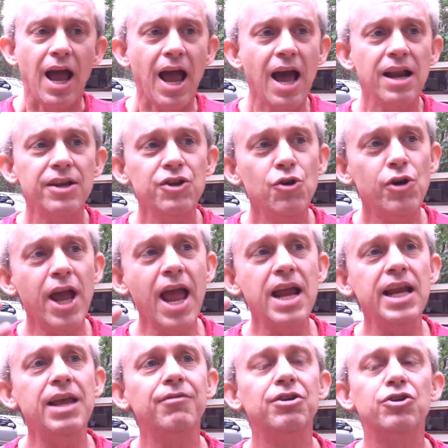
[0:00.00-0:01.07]
And you
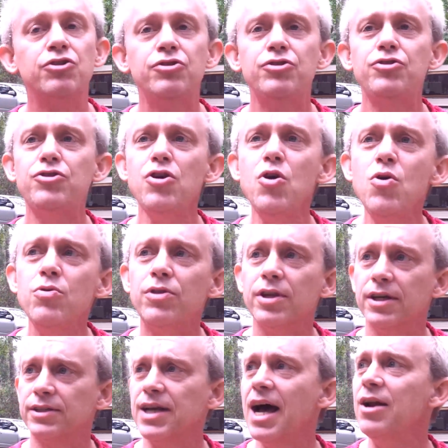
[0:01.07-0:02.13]
can't even do
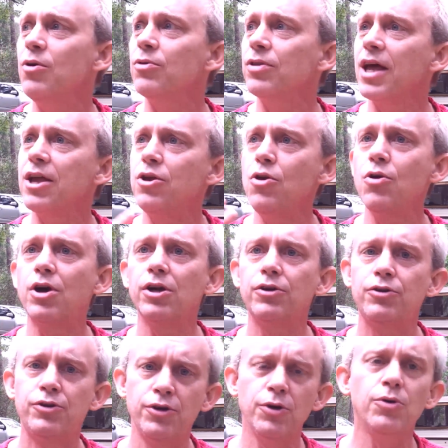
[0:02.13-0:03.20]
this. I don't think you could
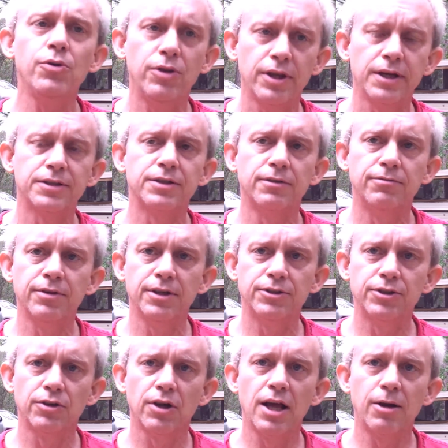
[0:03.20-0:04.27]
do this
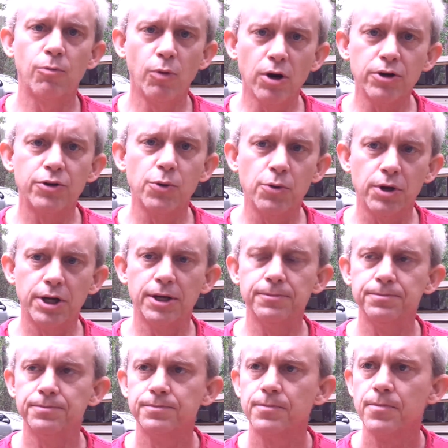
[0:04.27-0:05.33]
adventure like we're doing it
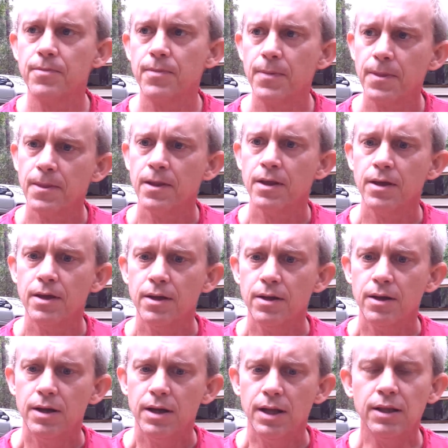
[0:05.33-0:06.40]

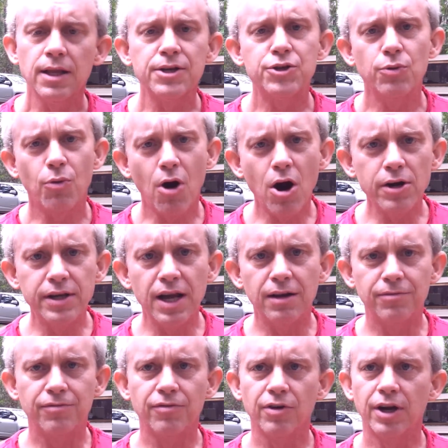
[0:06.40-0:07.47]
unless you are debt
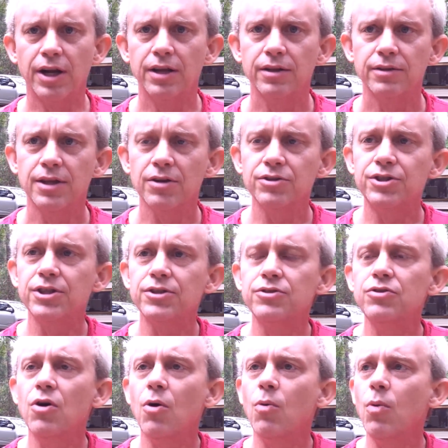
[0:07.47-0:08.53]
free. There's just
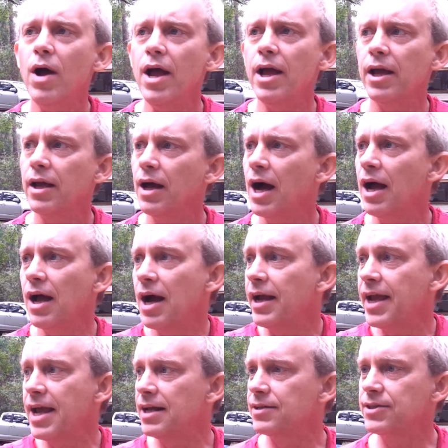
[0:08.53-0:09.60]
no way. I
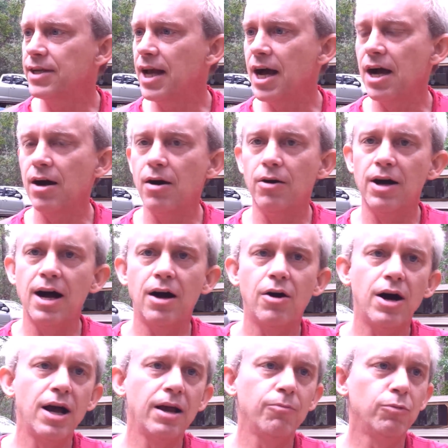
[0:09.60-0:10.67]
can't see how
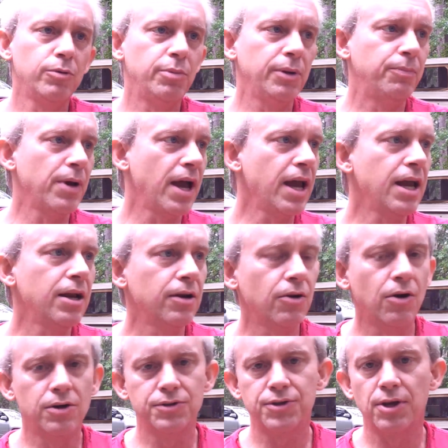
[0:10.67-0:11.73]
I would be paying
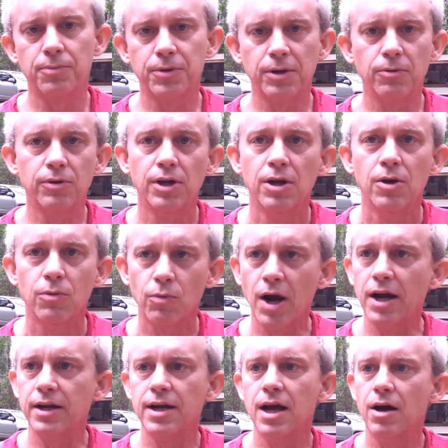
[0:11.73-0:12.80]
on something
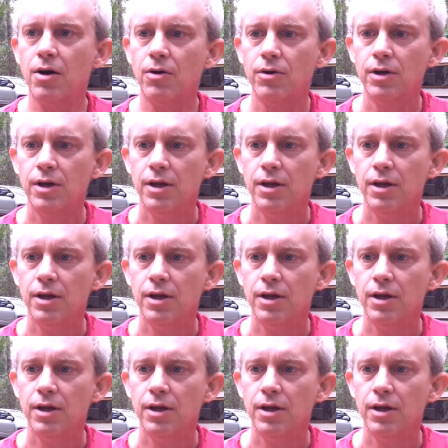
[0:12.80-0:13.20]
right now,